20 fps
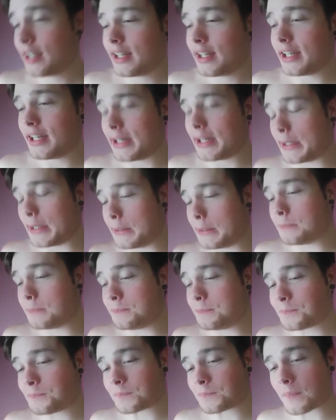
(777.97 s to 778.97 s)

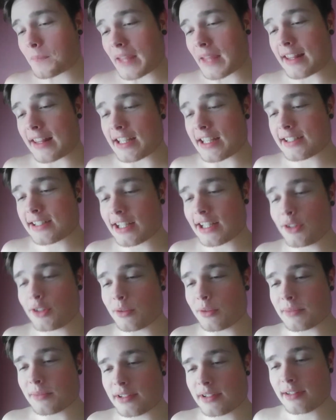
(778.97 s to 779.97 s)
And they said
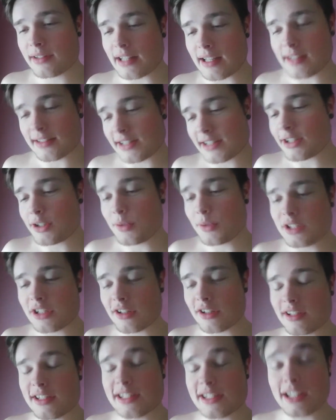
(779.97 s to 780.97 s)
to each
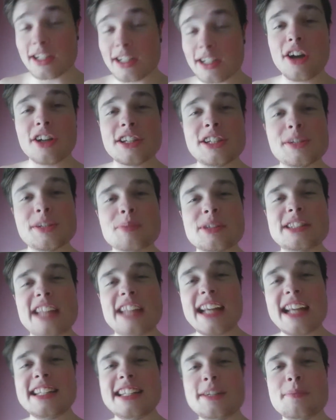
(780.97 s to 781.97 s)
other, they said, "Oh, he's
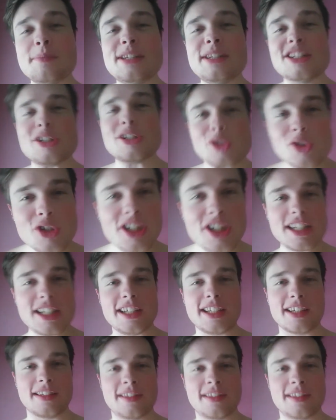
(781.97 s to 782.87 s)
pretending to be a tree